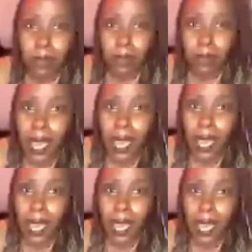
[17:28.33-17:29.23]
been
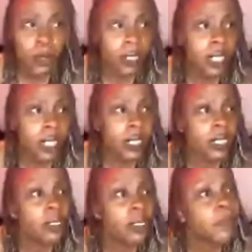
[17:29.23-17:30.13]
packing and moving and
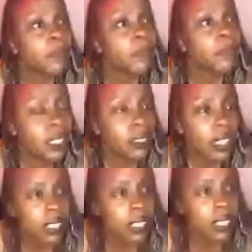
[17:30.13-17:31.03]
stuff
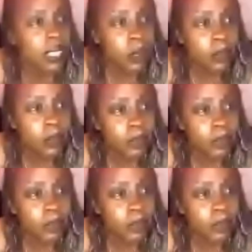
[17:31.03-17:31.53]
like that.